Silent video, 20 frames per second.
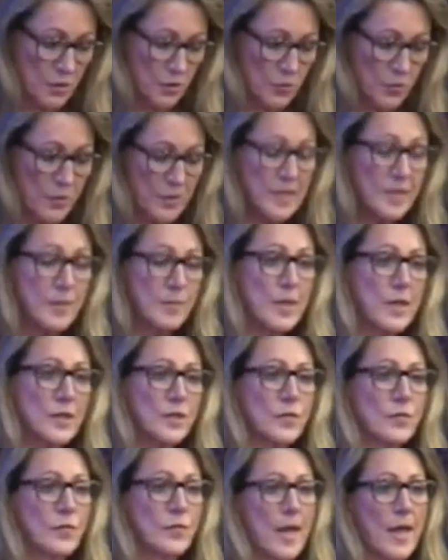Green
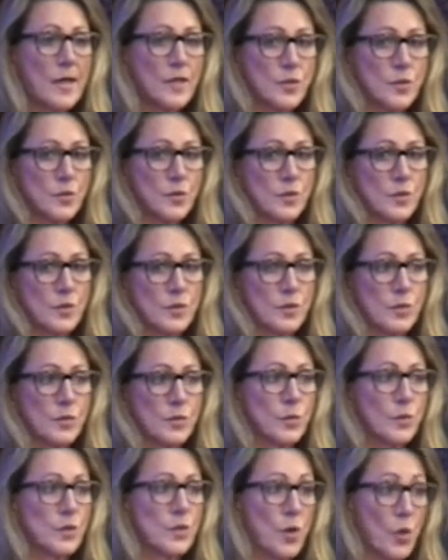manufacturers
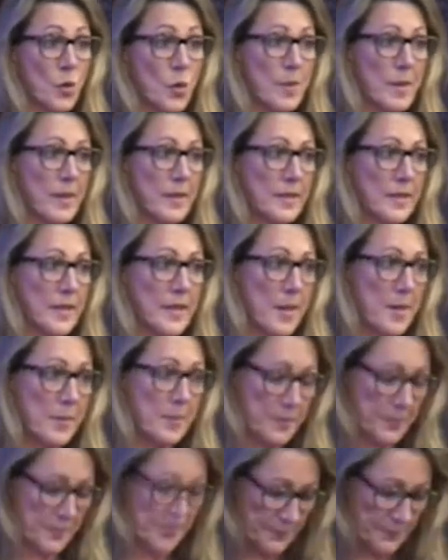would go belly up.